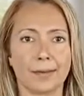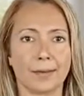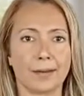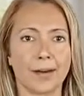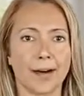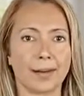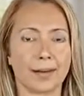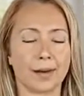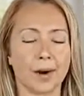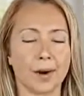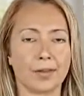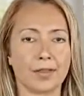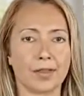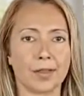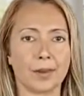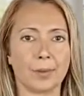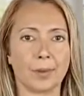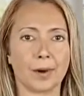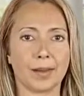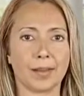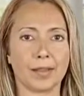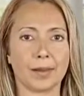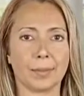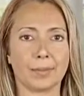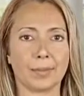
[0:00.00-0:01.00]
A
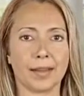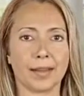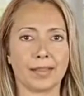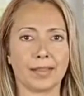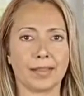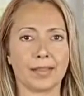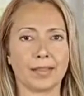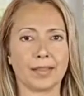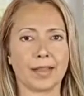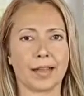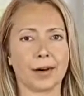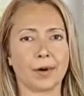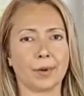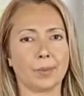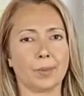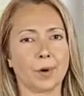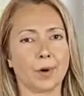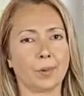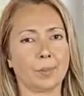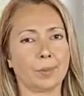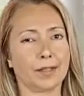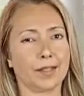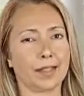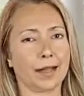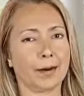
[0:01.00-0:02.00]
consequence of this is that your
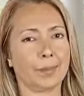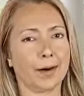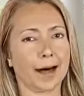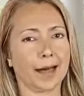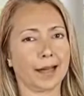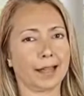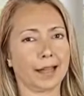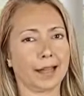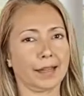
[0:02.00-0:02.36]
property may